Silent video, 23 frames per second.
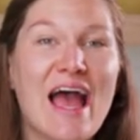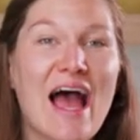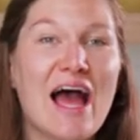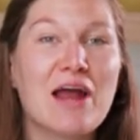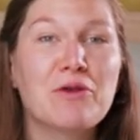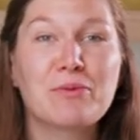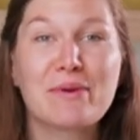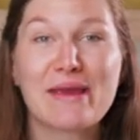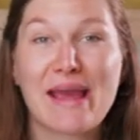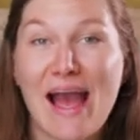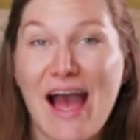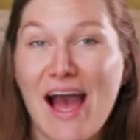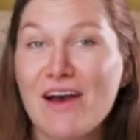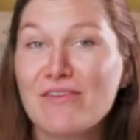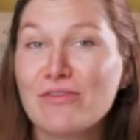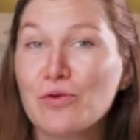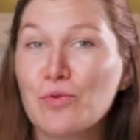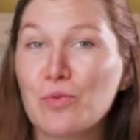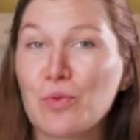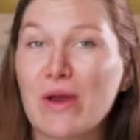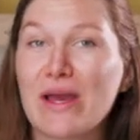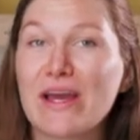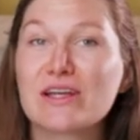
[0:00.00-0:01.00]
and we have
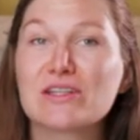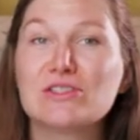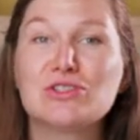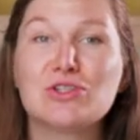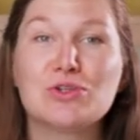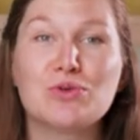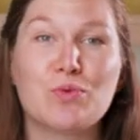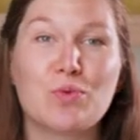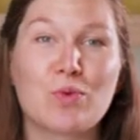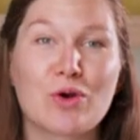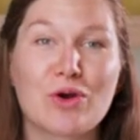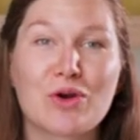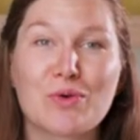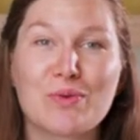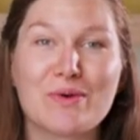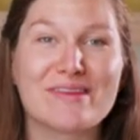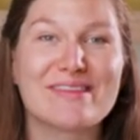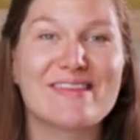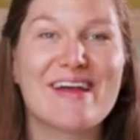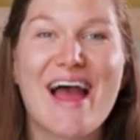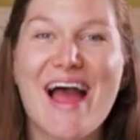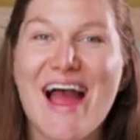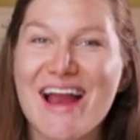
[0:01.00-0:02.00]
a wick to work with